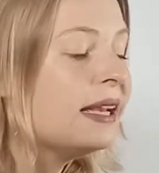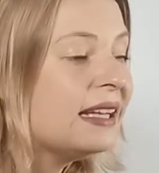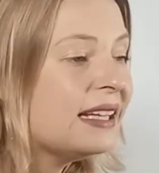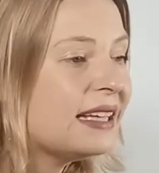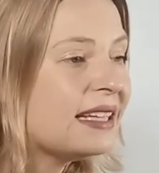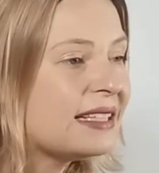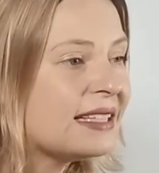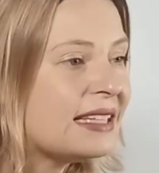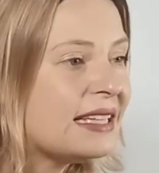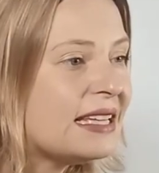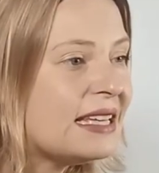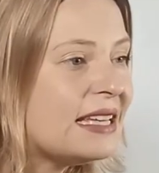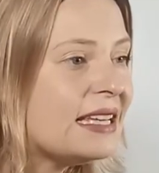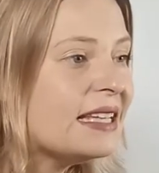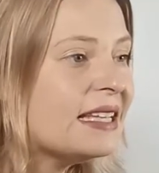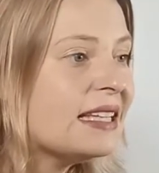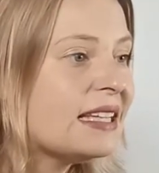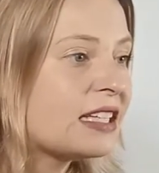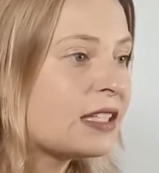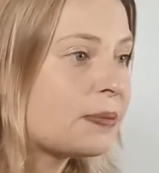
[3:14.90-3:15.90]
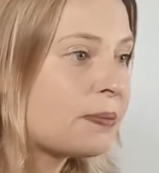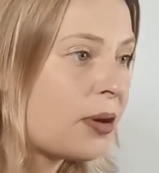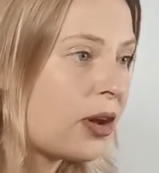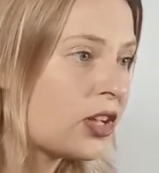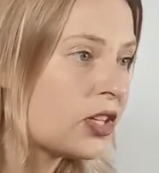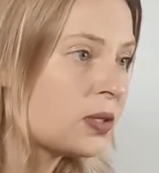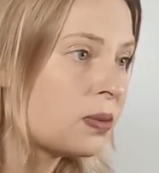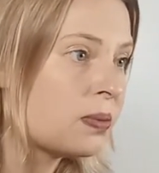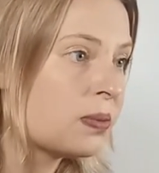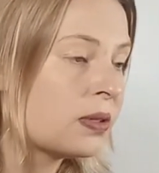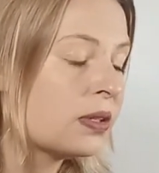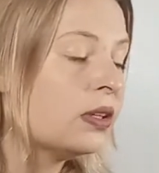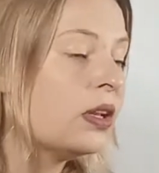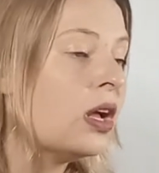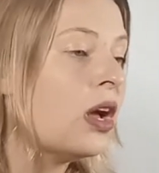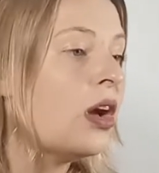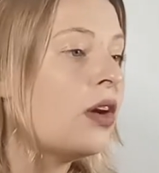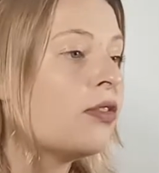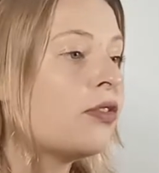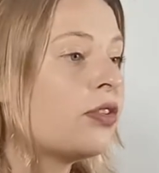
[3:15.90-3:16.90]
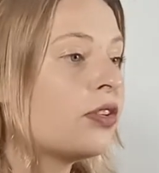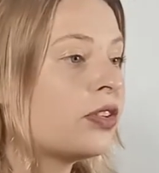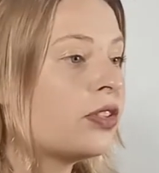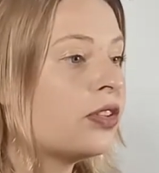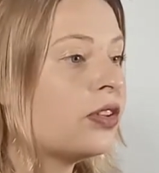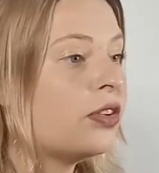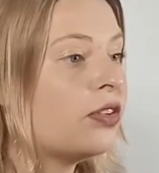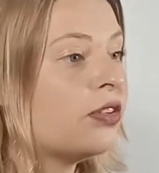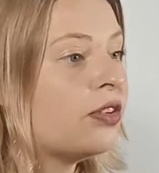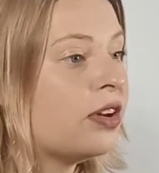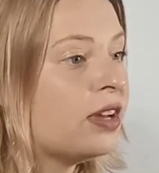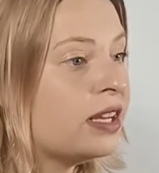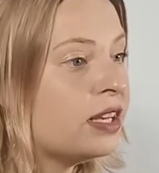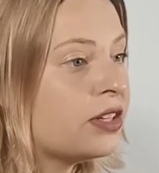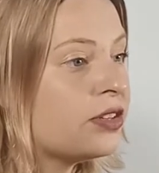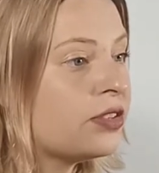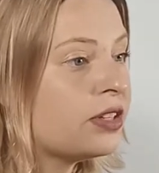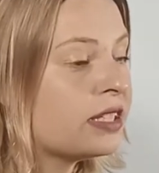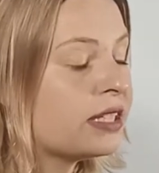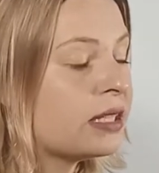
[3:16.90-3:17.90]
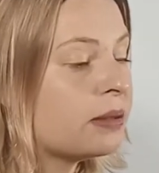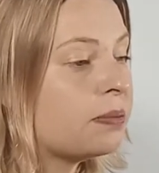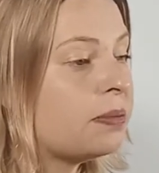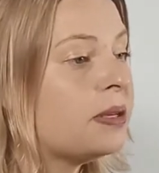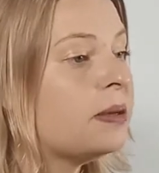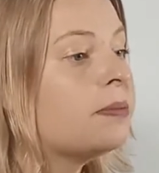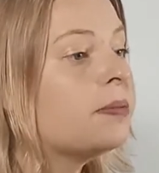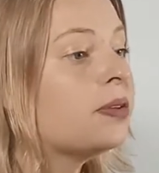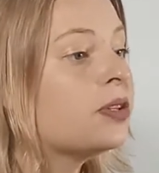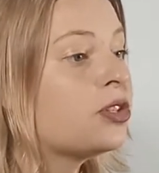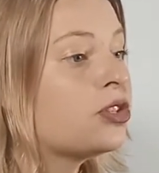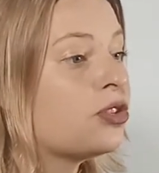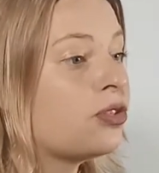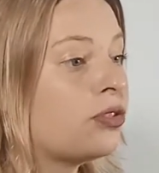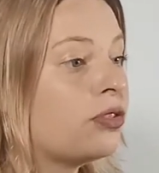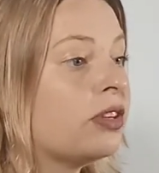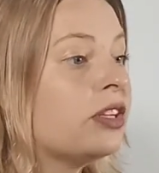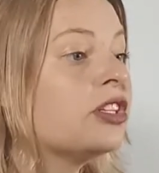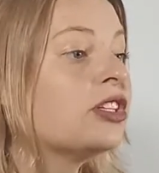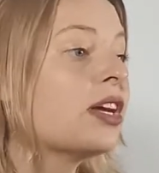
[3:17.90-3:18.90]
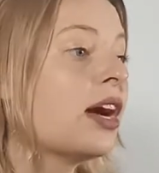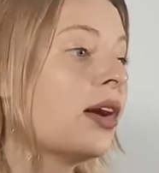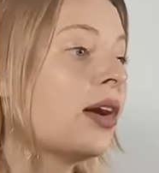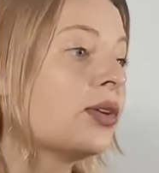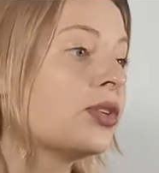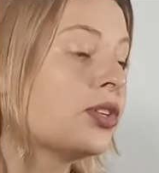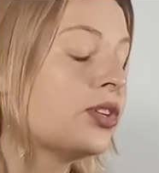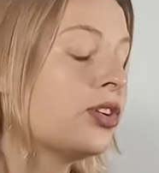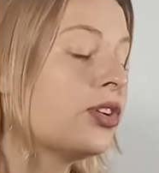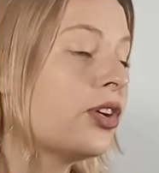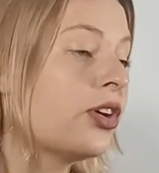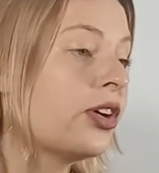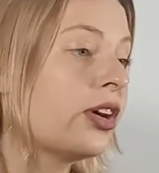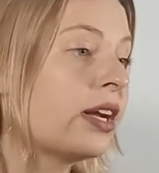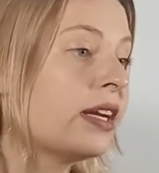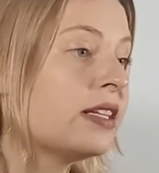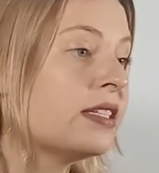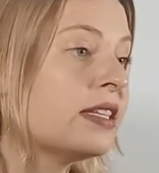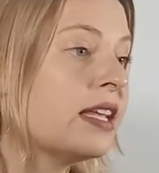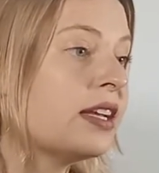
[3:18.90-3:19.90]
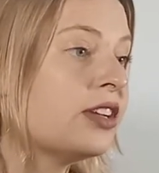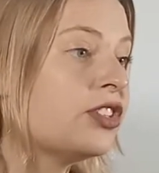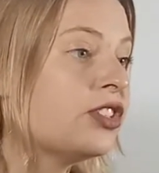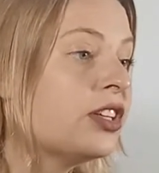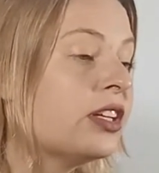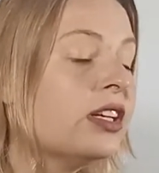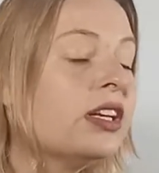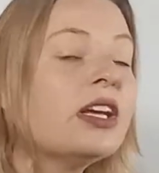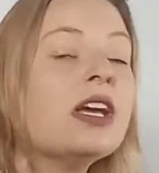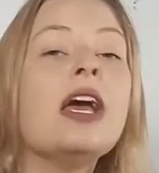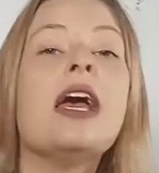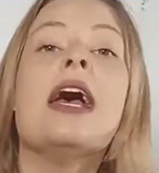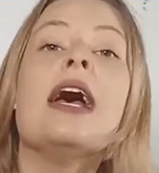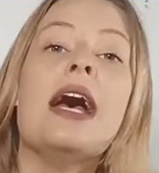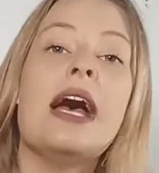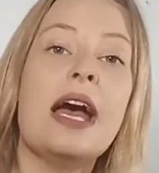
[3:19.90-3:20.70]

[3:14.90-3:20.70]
Make it as easy as possible for the interested people to reach out to your organization